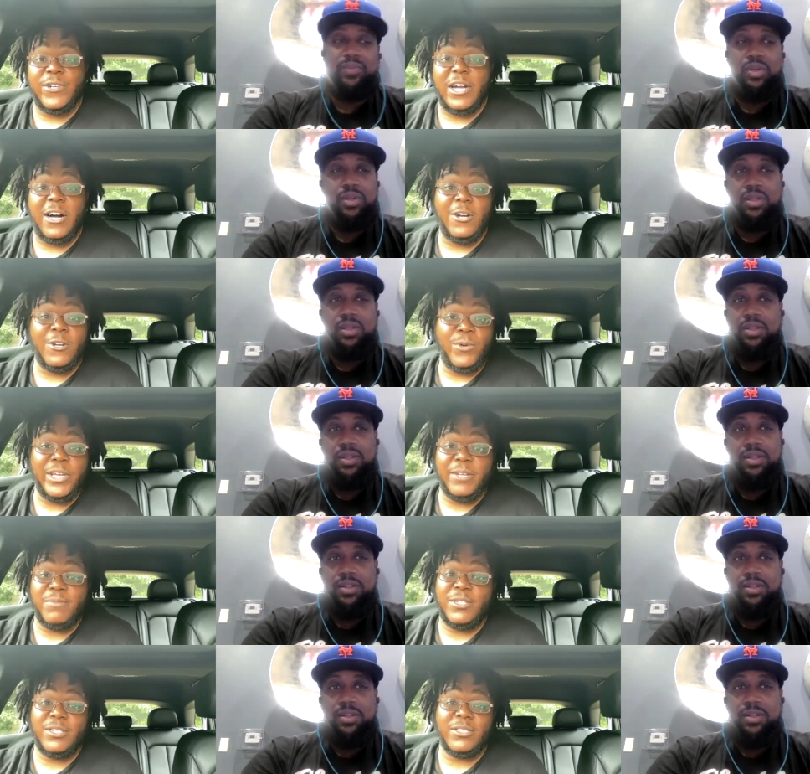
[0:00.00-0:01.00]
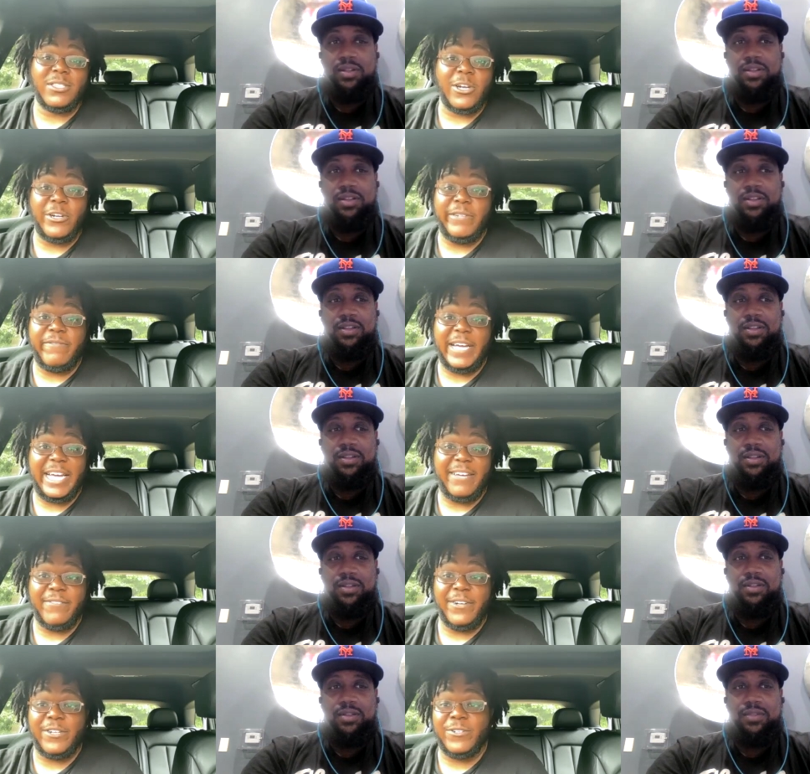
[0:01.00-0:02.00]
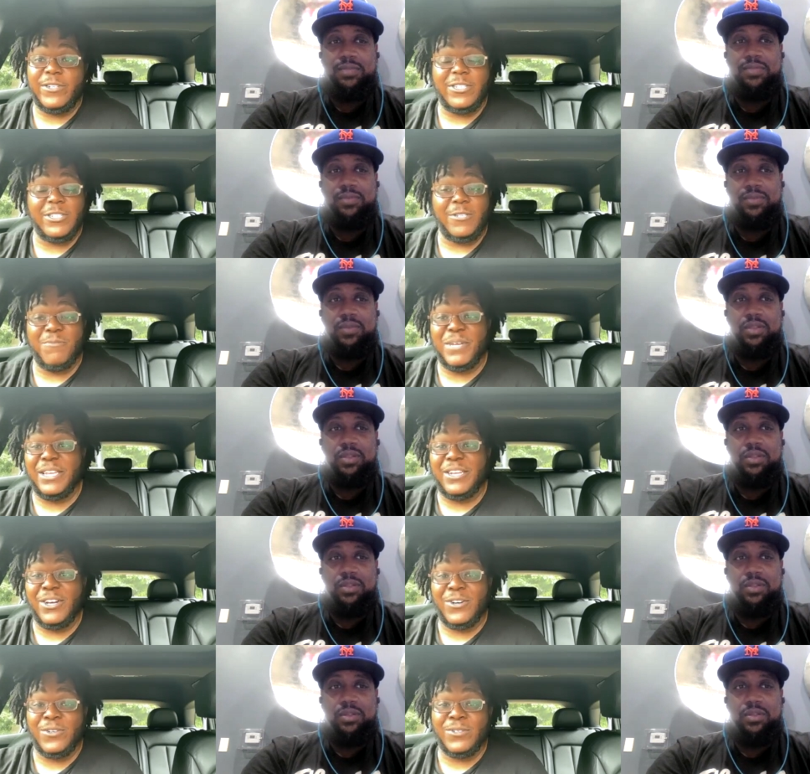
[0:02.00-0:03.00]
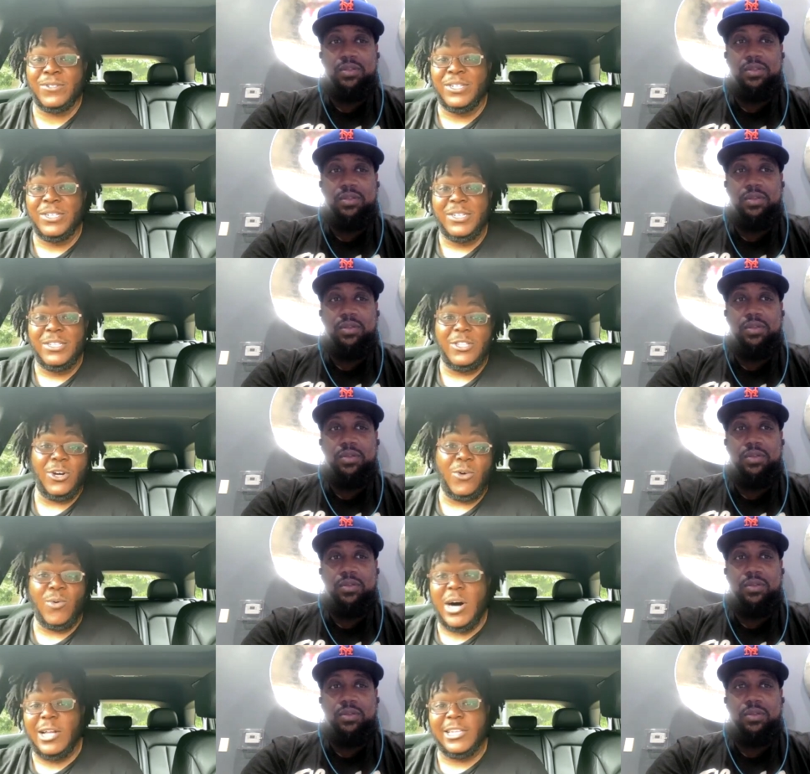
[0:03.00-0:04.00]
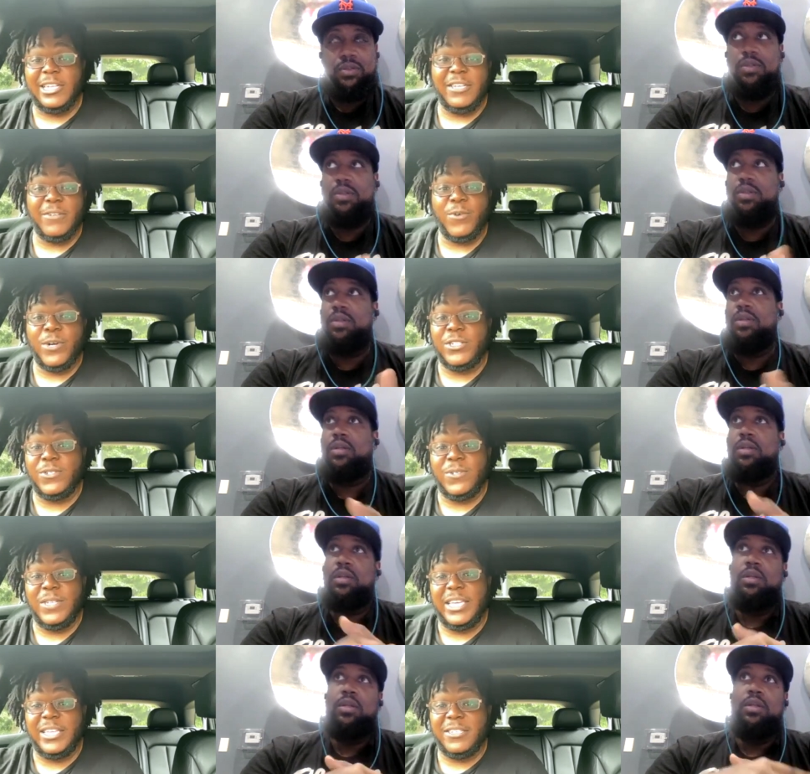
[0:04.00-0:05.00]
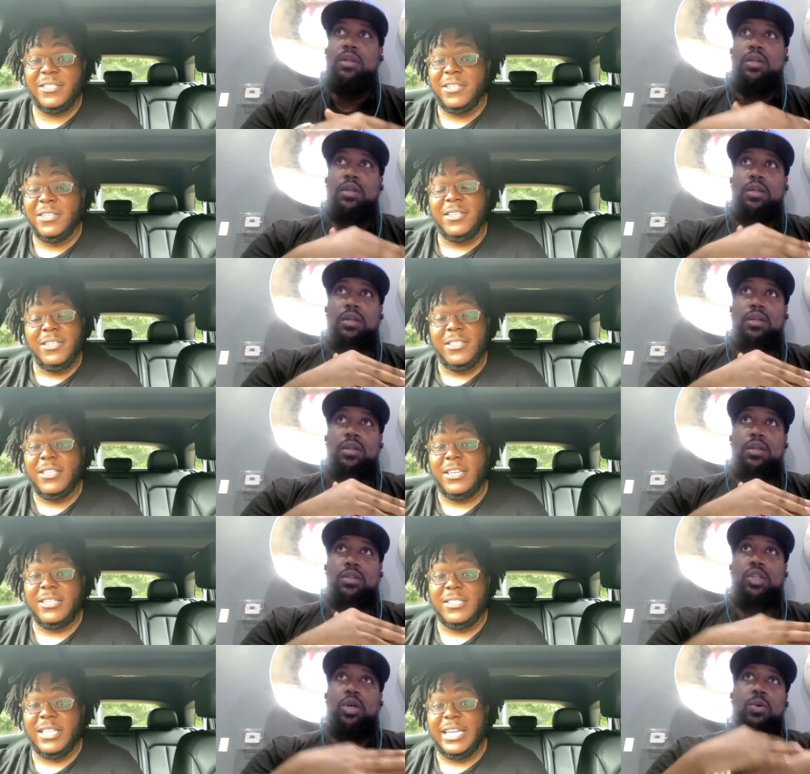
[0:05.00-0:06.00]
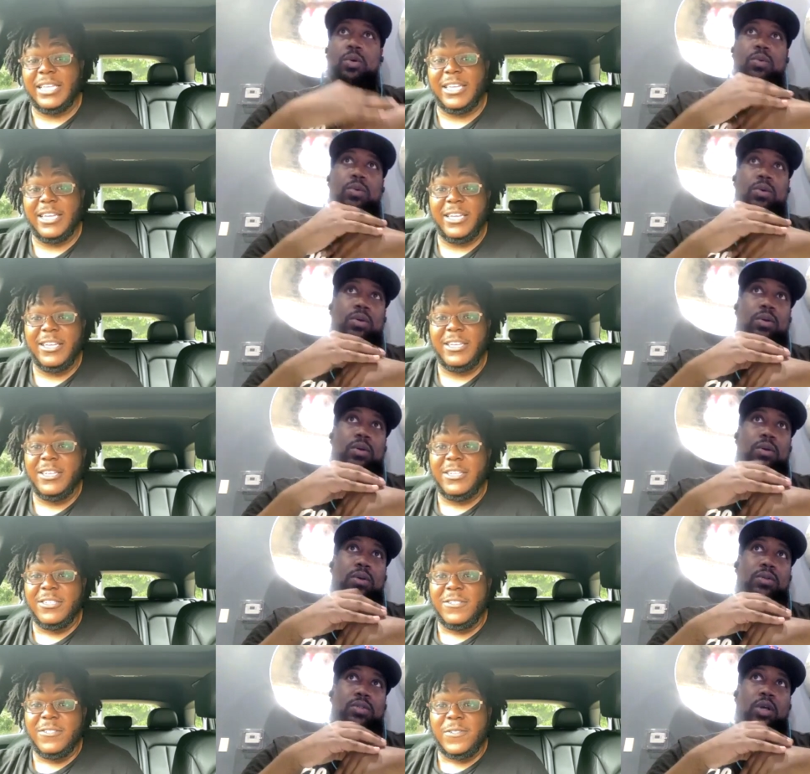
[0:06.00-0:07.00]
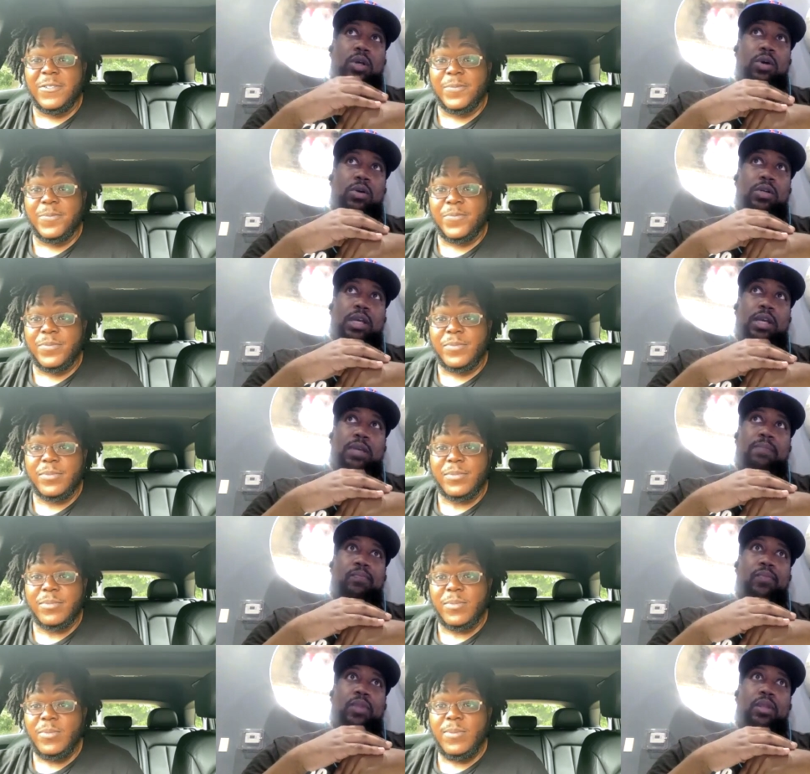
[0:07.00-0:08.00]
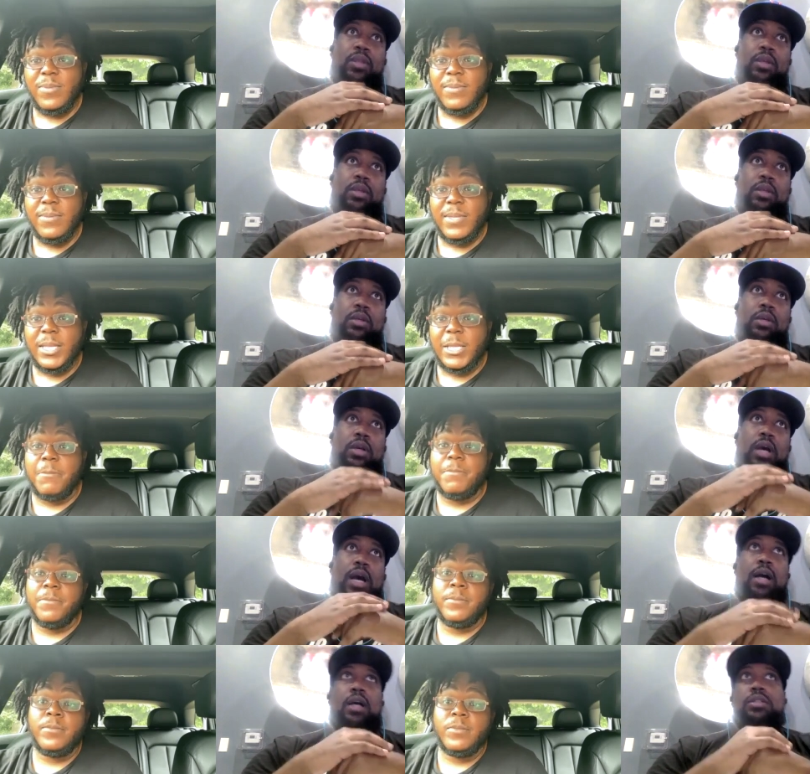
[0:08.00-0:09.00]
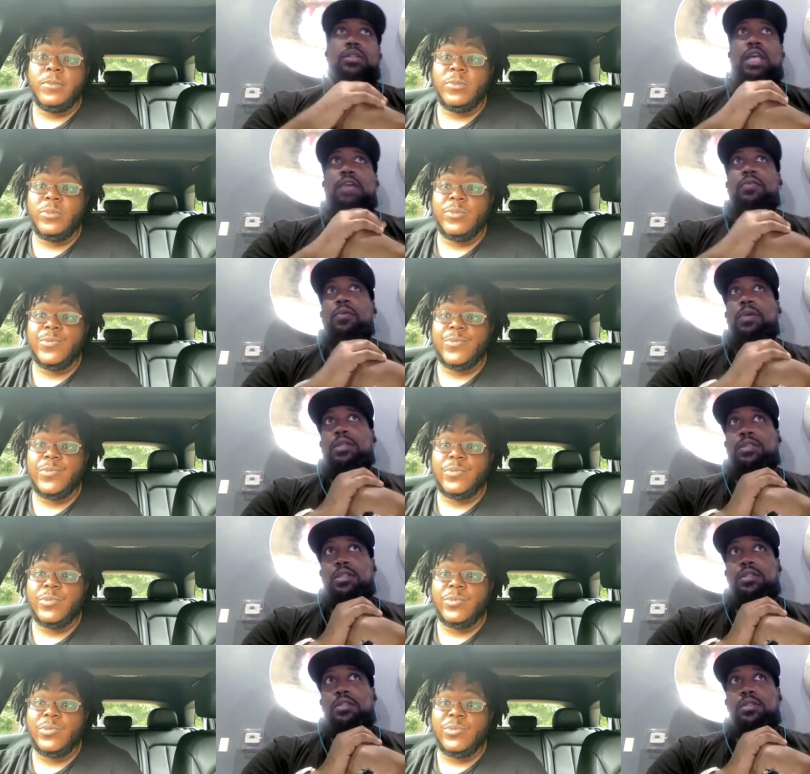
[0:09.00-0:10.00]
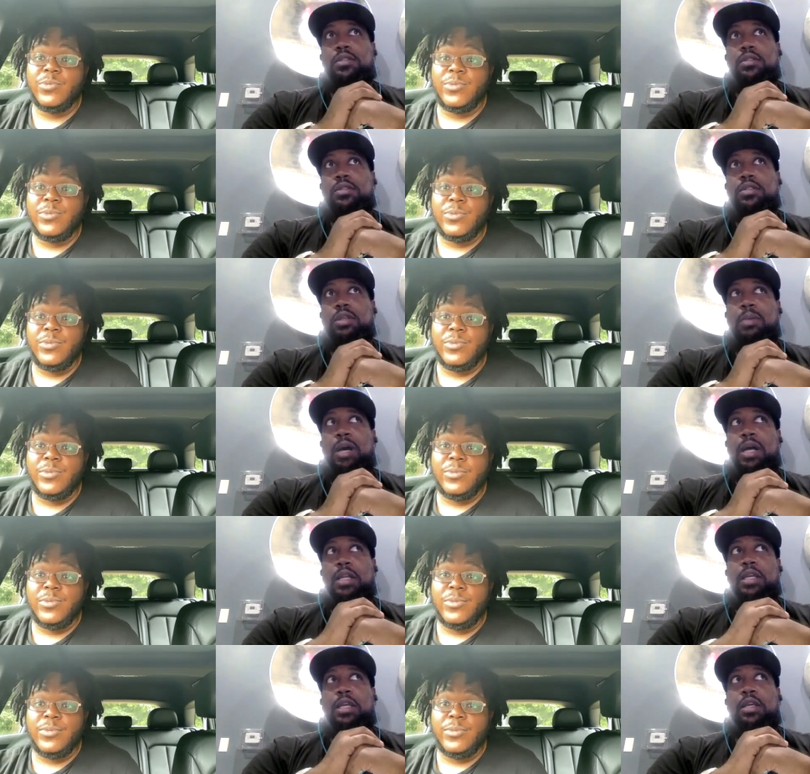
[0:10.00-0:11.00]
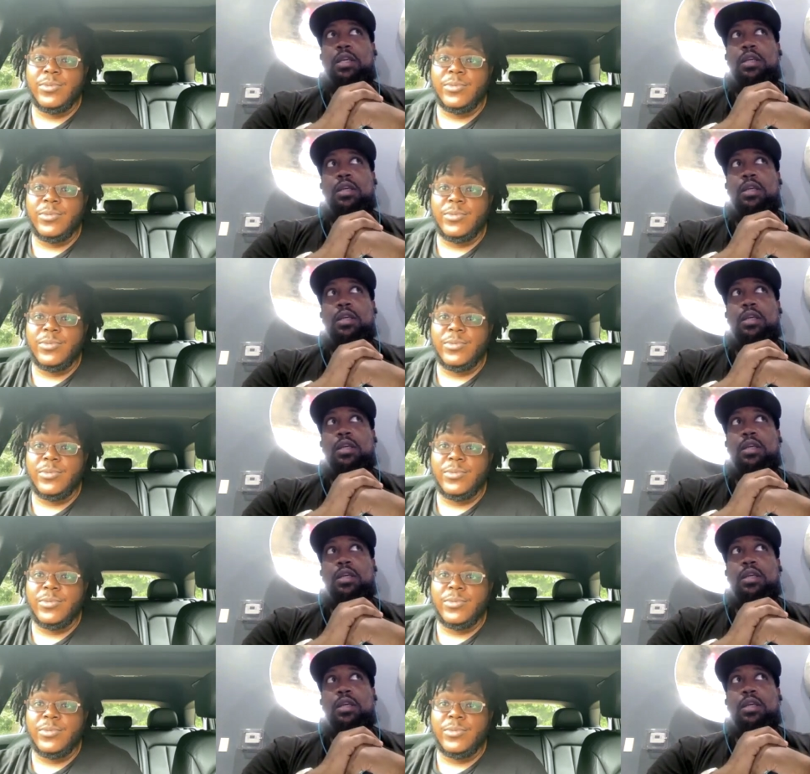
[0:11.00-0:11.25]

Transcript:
Speaker 1: all the way up to thirty five hundred, just depending on the quality of what you're getting, things
Speaker 2: so, like that. So okay. Say for instance, somebody